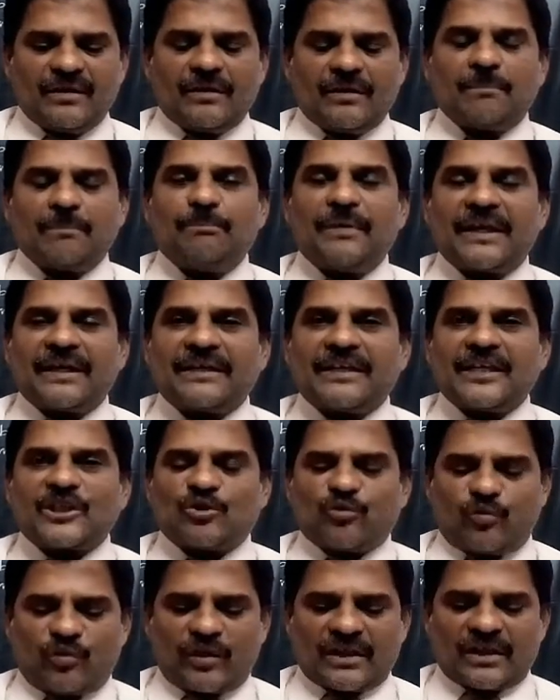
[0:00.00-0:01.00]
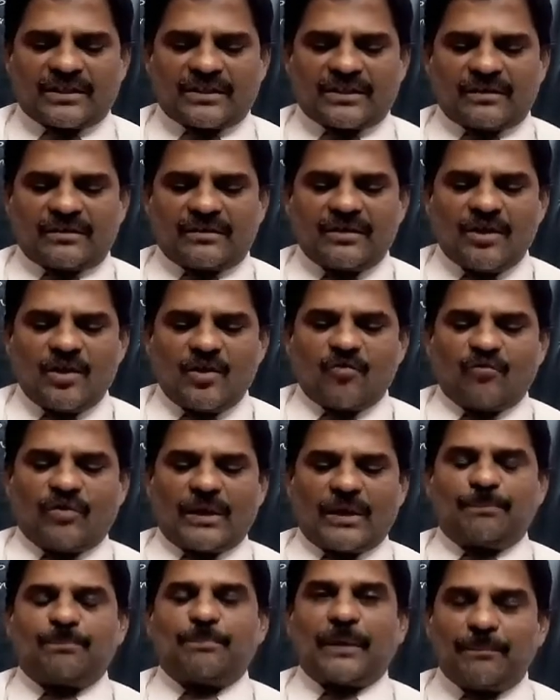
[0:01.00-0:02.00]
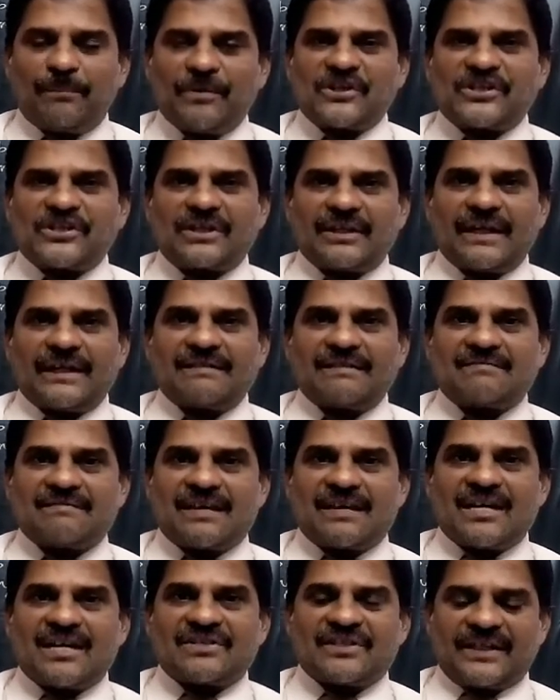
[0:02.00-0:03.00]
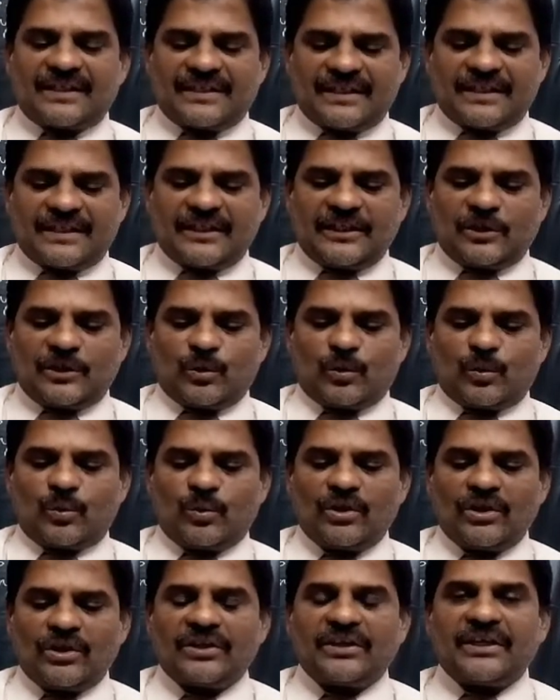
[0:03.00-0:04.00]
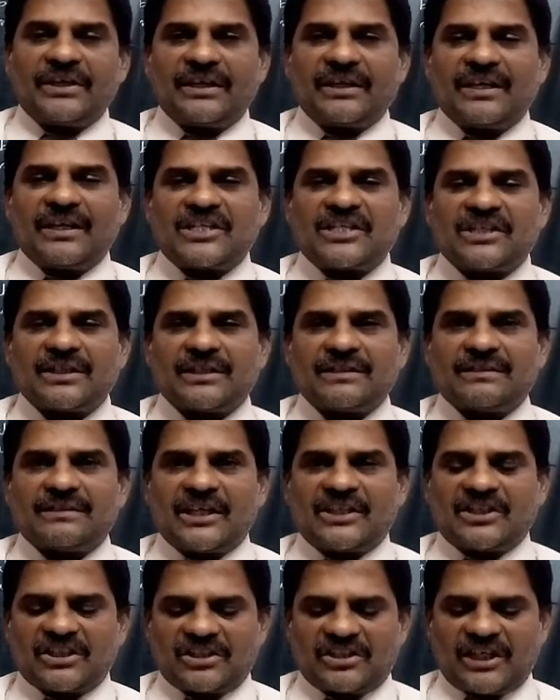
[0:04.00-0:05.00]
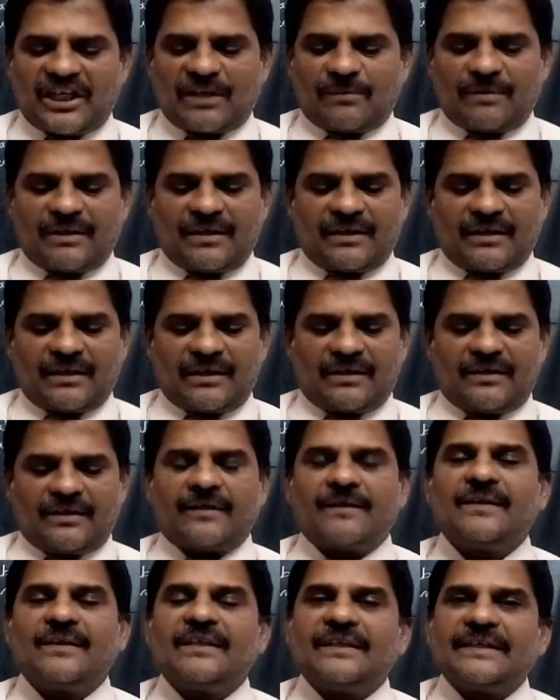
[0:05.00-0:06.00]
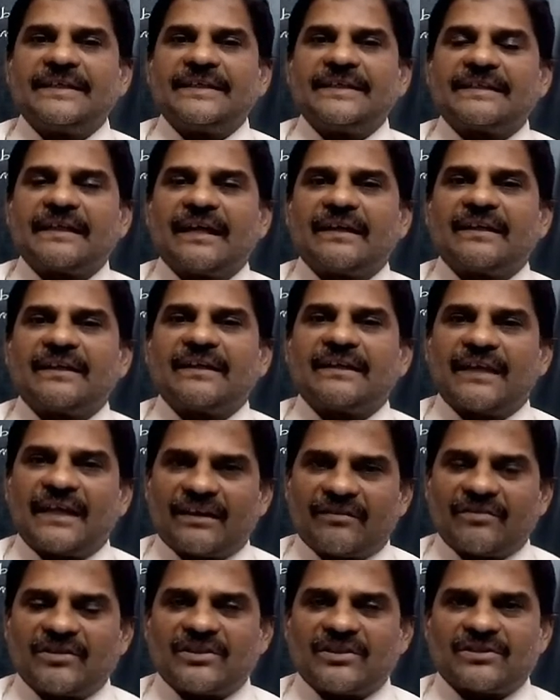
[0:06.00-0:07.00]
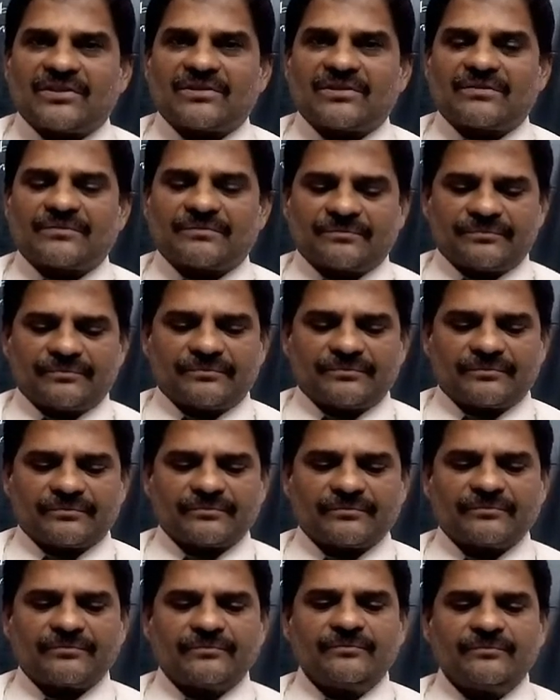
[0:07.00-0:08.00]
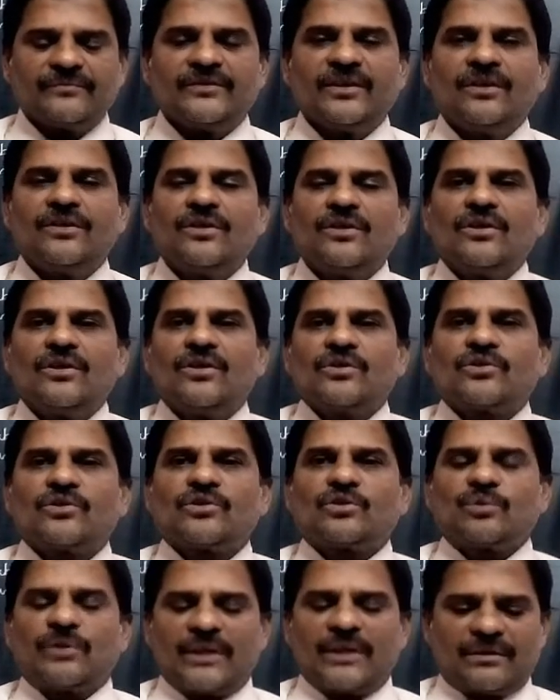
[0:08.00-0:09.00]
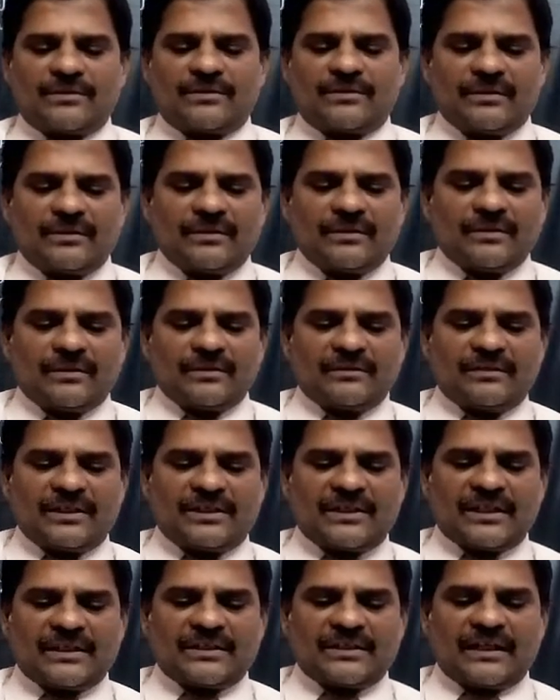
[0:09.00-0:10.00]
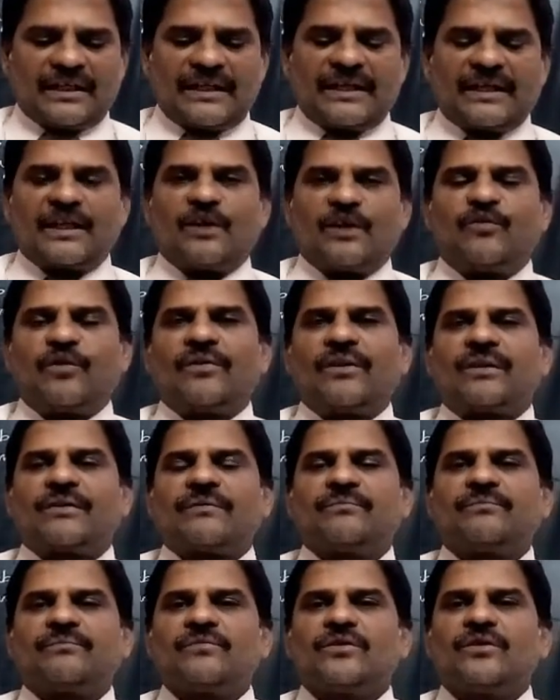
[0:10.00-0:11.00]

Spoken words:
Bernier's works were published and translated into English, Dutch, German and Italian languages. So students, this is the end of our